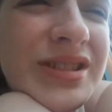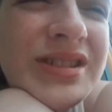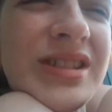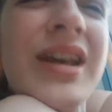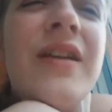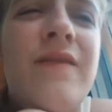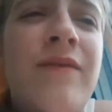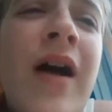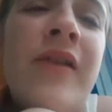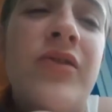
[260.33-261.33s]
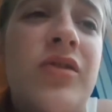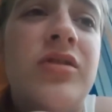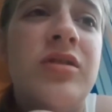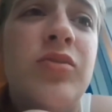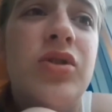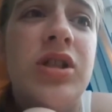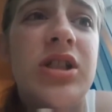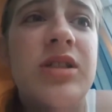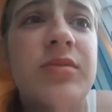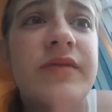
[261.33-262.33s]
It's 5 o'clock in the morning
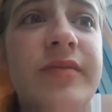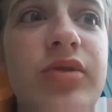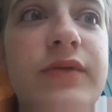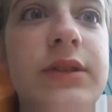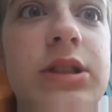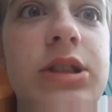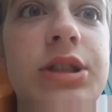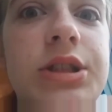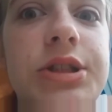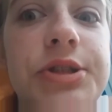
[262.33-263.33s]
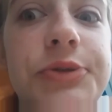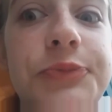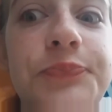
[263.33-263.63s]
and I'm having breakfast, so